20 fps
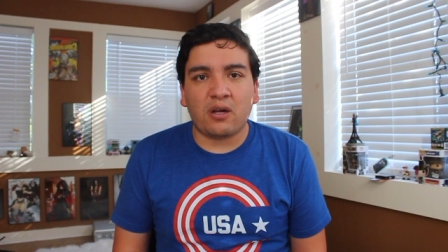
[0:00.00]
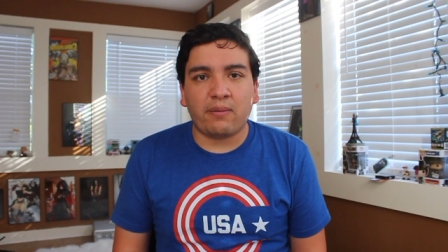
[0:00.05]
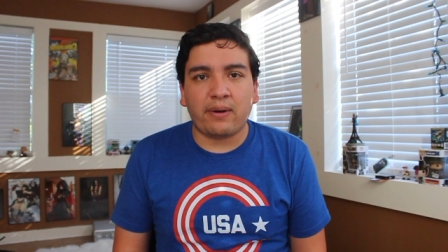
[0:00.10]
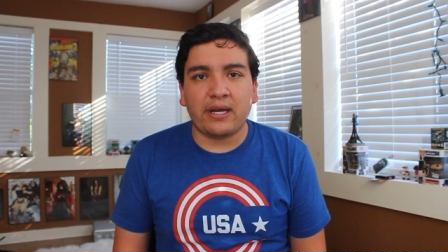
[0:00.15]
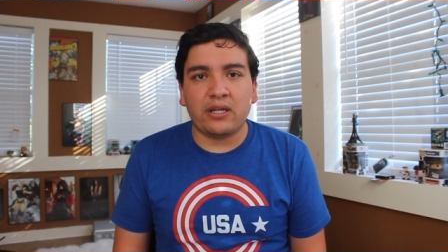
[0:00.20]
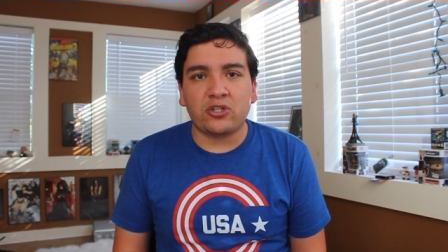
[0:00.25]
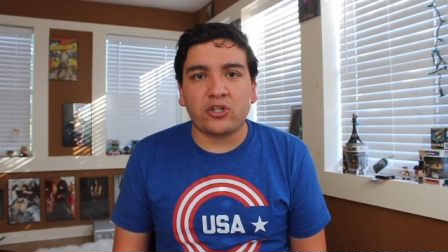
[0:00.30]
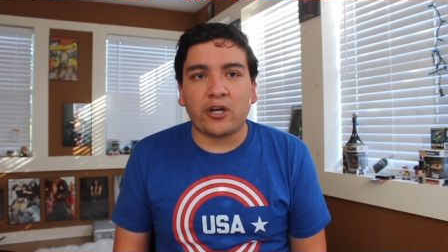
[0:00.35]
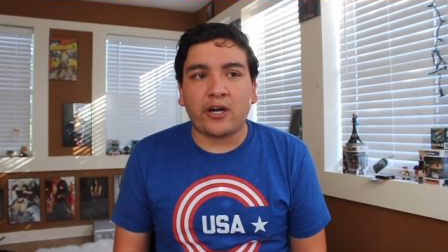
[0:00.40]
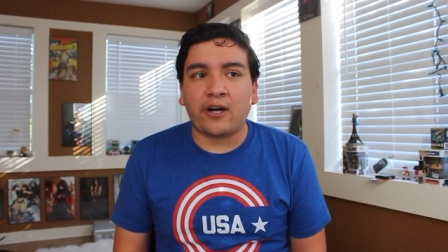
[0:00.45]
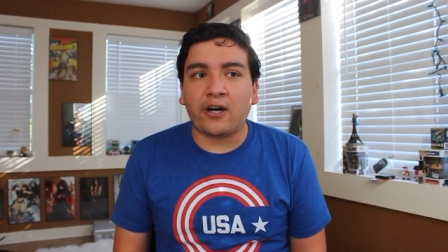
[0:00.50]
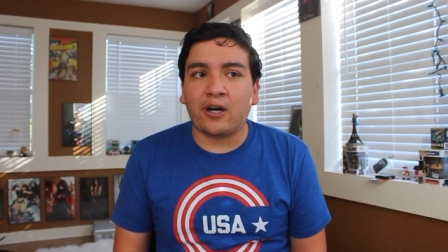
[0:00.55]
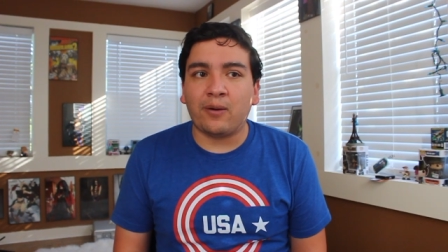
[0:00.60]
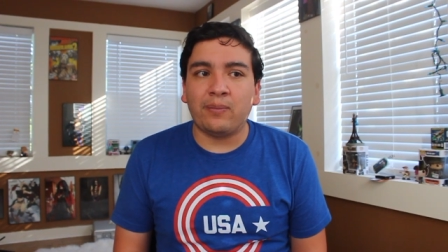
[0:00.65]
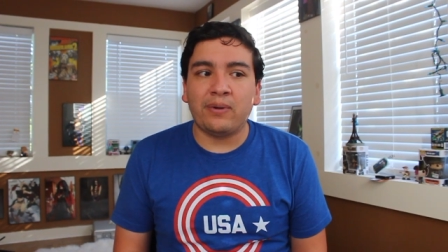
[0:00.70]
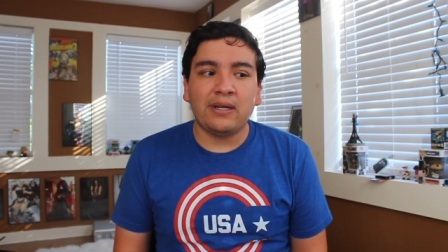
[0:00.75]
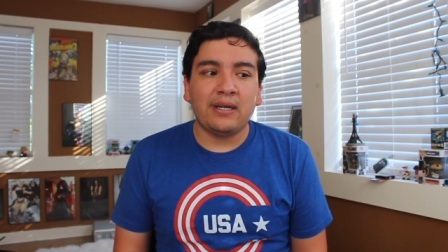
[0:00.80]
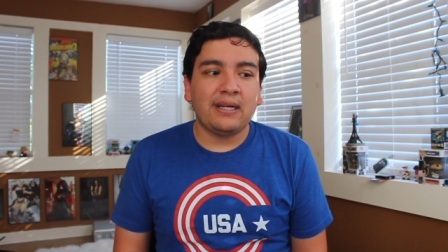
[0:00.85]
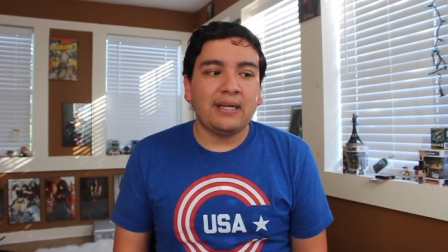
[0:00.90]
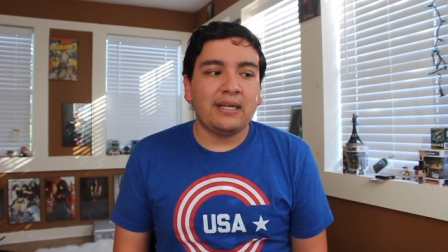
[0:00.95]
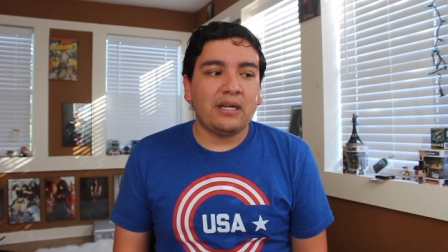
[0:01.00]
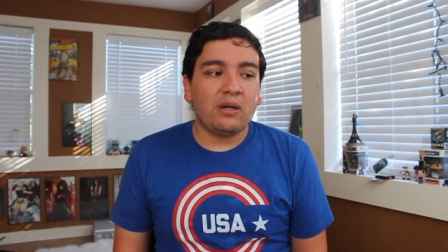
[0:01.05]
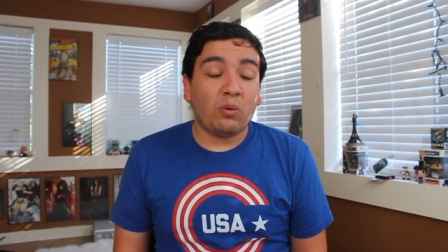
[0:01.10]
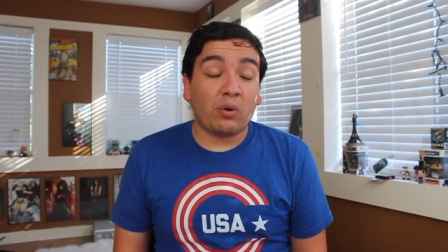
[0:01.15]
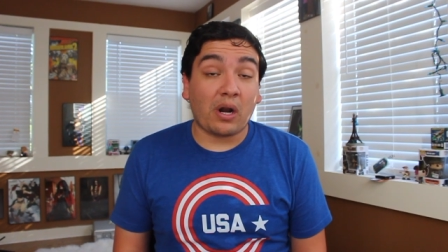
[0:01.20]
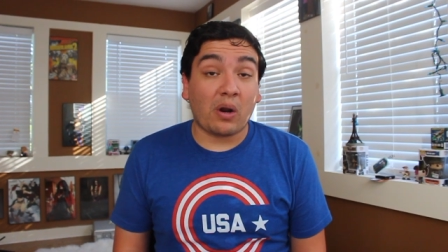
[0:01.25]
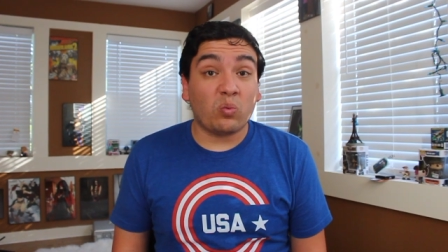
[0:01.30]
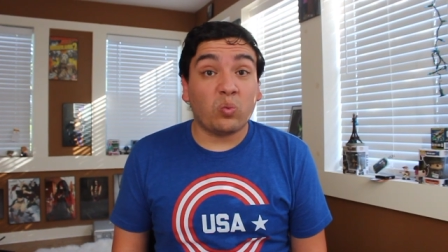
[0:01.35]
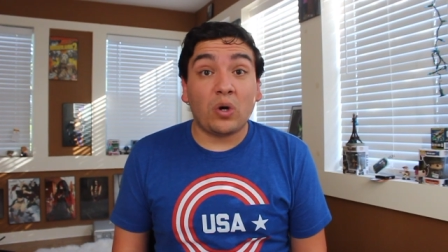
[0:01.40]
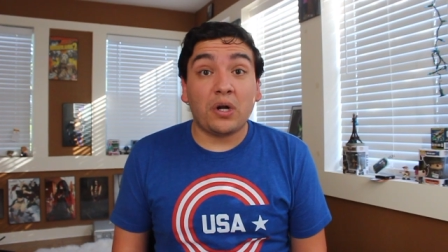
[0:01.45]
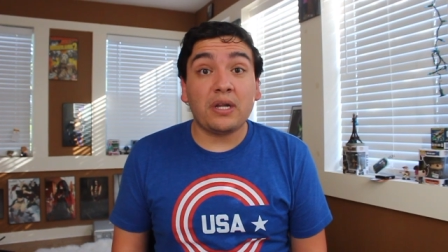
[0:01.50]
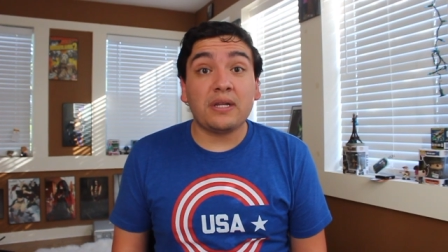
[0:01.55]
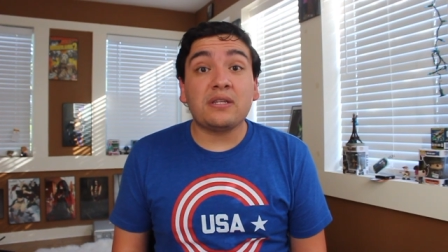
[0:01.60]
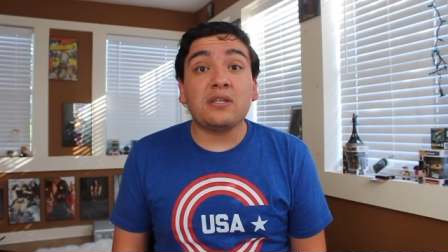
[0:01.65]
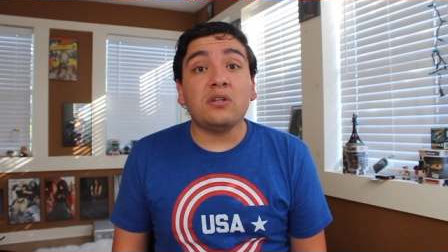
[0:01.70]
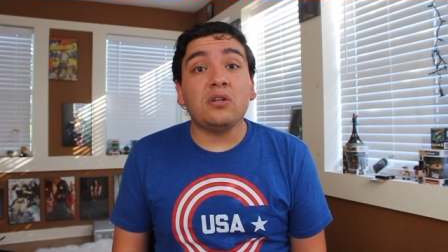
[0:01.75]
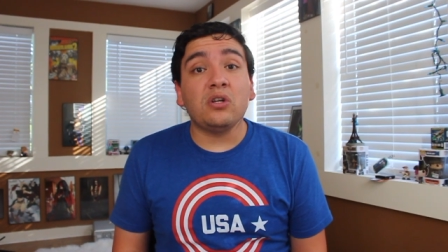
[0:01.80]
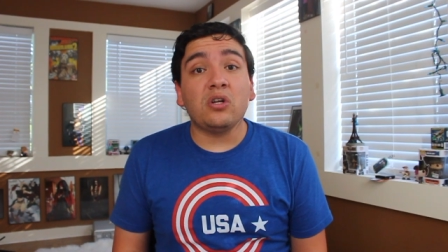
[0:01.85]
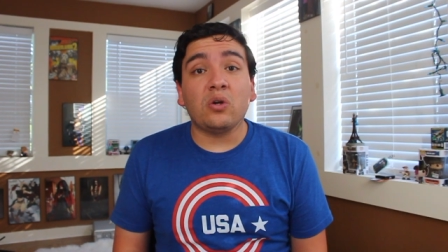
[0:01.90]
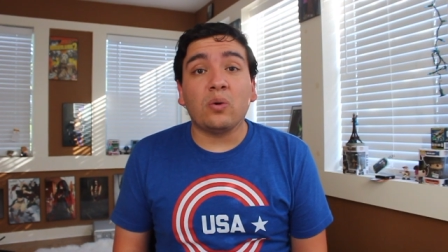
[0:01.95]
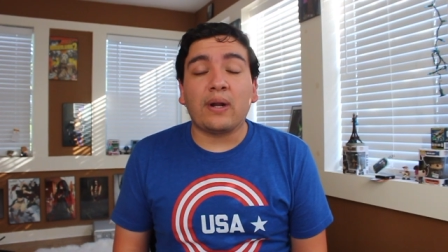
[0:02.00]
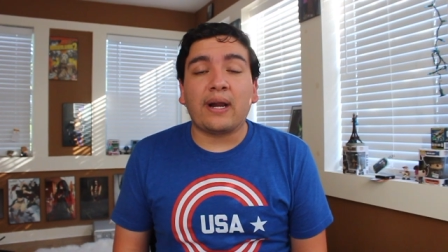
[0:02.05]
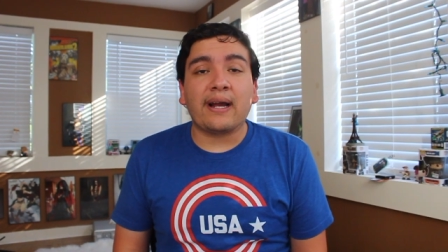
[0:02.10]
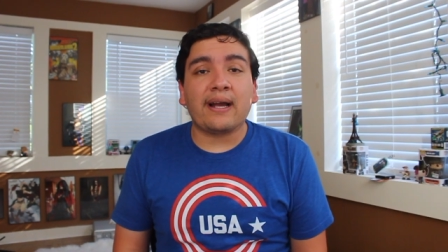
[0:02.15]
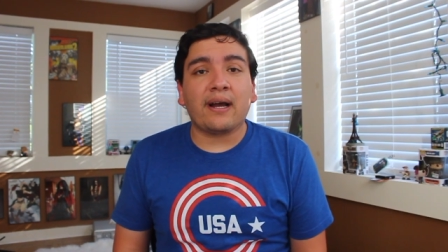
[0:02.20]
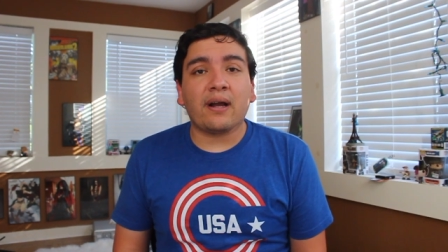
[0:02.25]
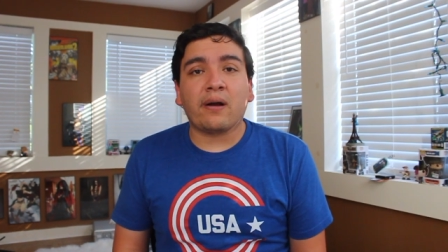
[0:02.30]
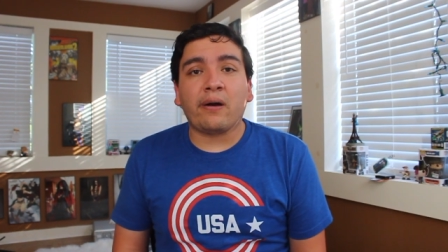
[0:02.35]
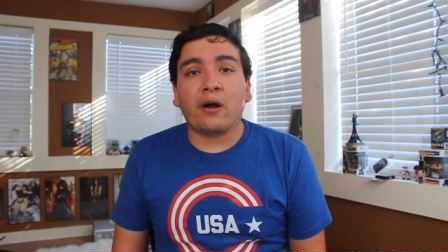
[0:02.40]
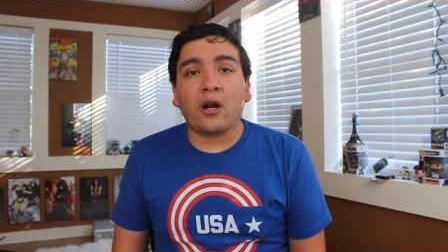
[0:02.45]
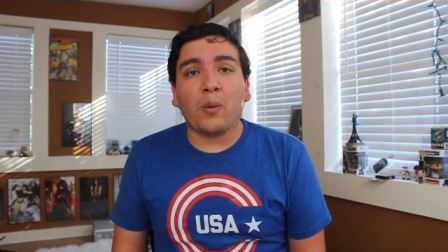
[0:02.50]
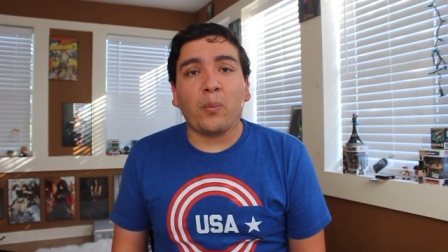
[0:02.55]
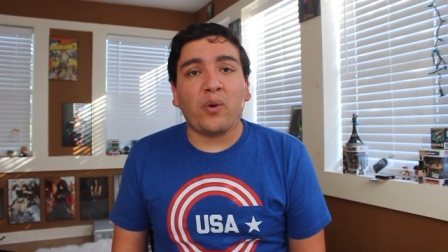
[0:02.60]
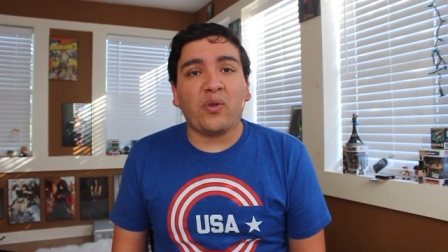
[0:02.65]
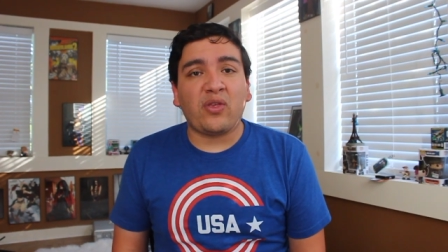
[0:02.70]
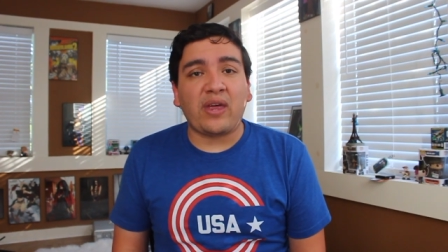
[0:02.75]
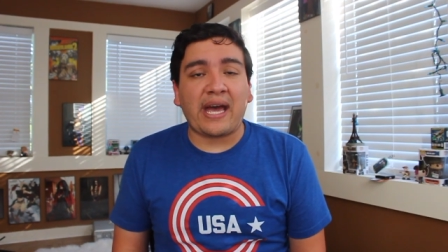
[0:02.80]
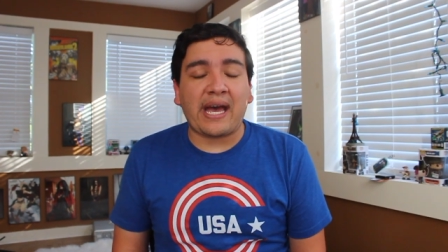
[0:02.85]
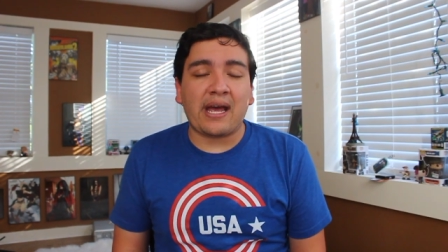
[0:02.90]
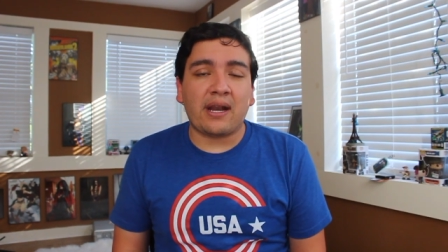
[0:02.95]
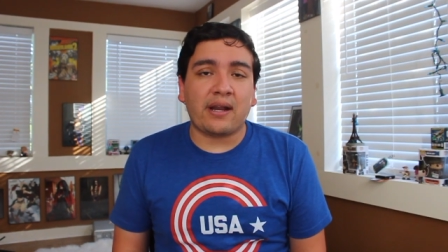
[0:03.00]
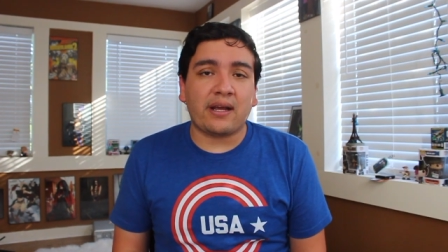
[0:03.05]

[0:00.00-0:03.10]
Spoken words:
my job, what I wanted to do, and I got caught up with that,